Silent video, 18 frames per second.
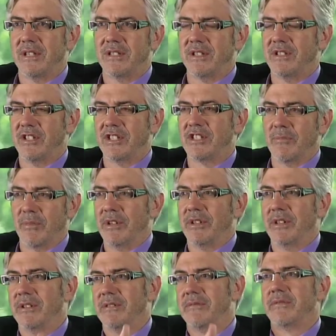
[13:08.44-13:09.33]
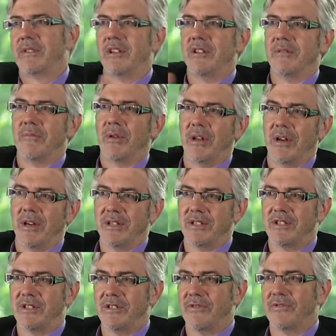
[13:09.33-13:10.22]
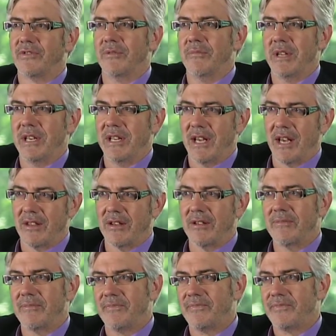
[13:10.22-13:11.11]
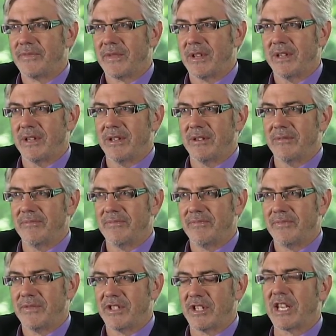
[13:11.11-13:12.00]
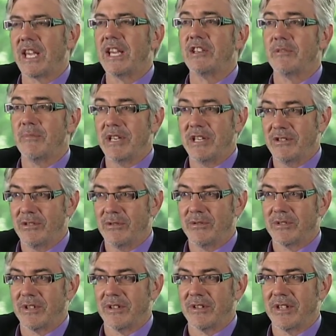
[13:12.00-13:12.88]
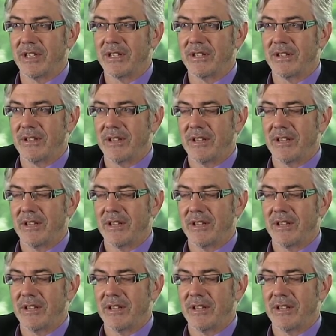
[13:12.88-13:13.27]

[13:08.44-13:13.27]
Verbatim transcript: it's a discipline that can apply itself to many other, um, it's a key to many doors, I think.